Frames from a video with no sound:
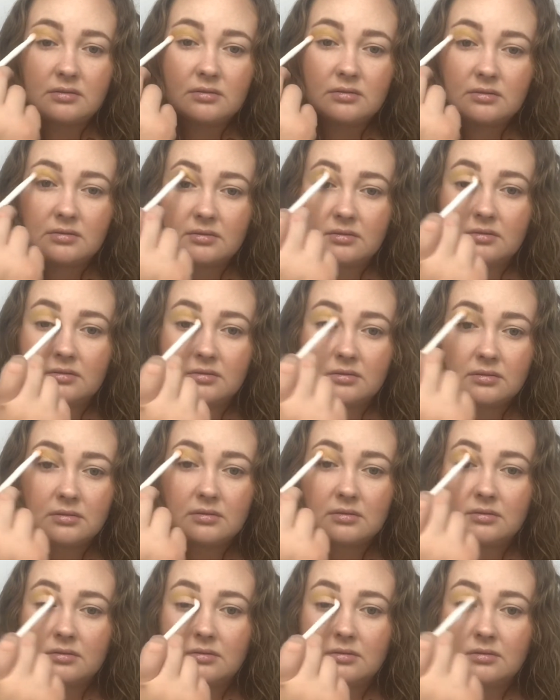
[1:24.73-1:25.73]

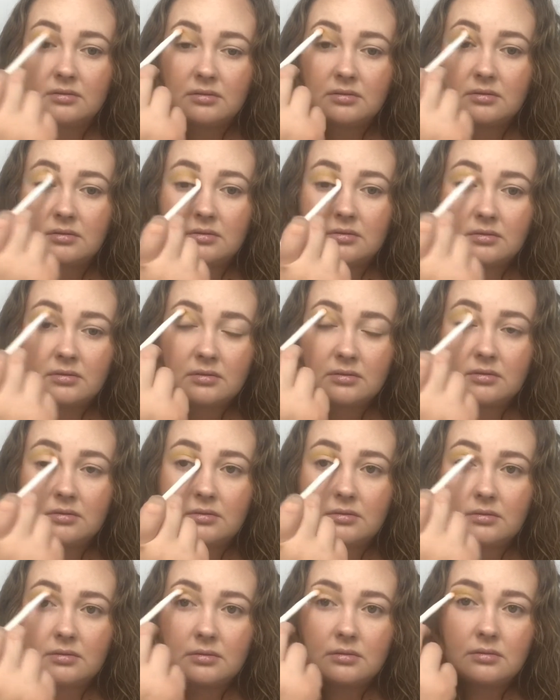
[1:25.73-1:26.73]

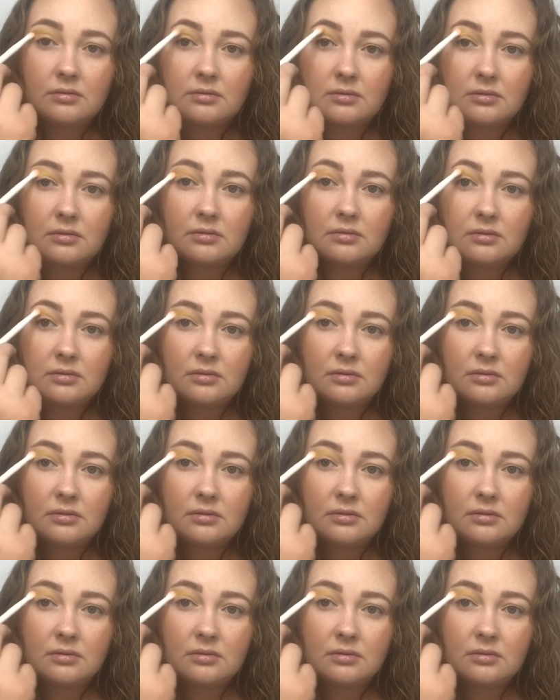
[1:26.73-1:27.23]
No one is speaking in this clip.